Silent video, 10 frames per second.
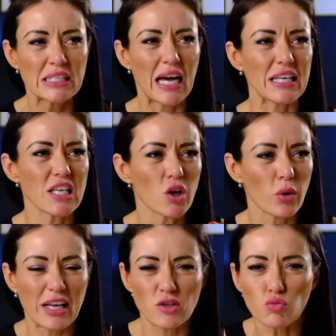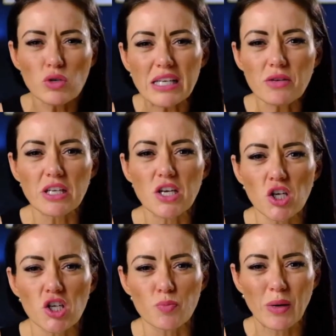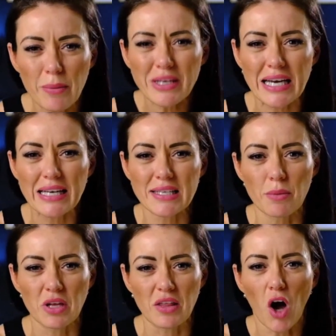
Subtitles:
And, you know, and it's really, really good. But let me tell you something.